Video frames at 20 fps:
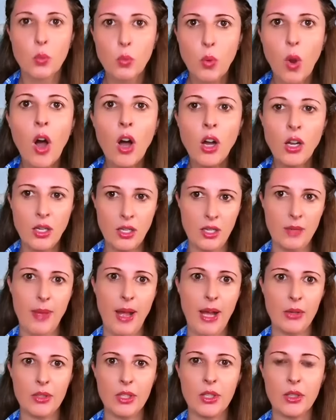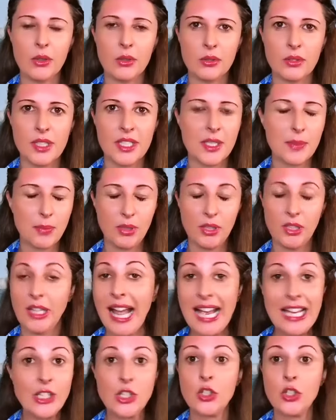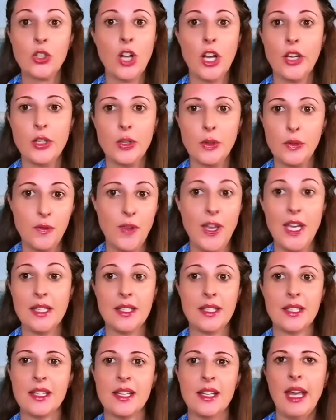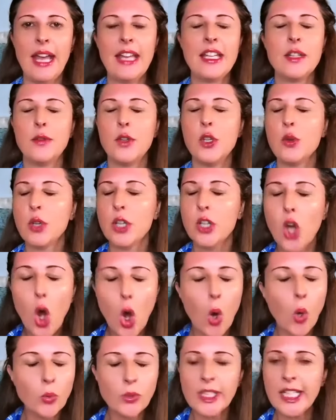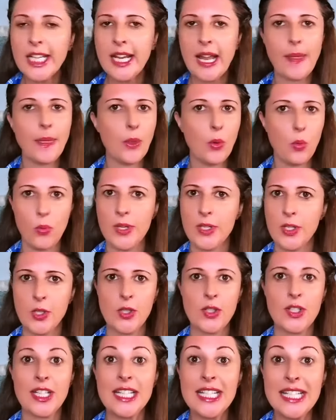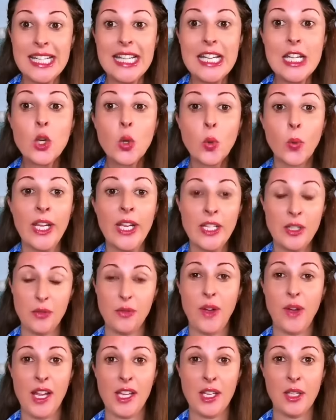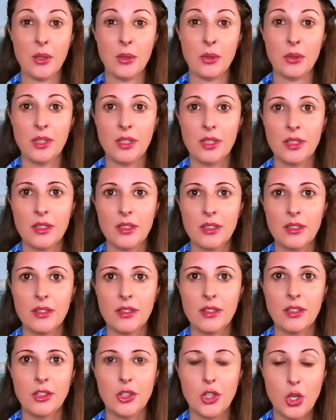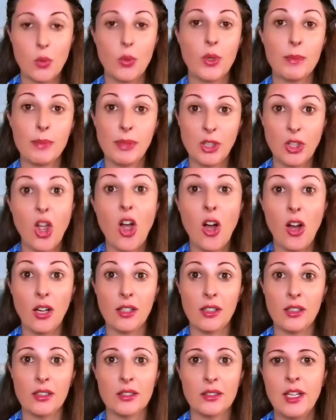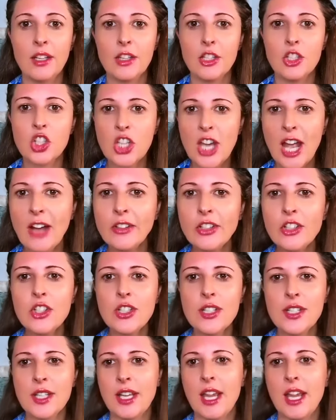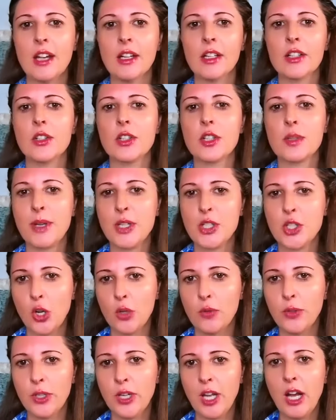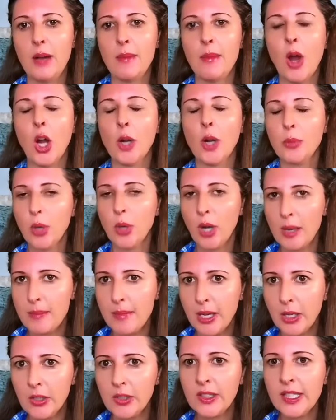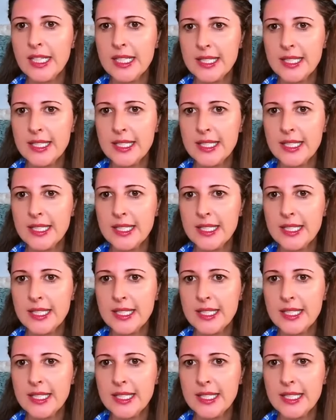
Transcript: wrong about you is plastered on your face, and if you could only get the wizard to de-greenify you, you would belong. The challenges the characters must overcome are primarily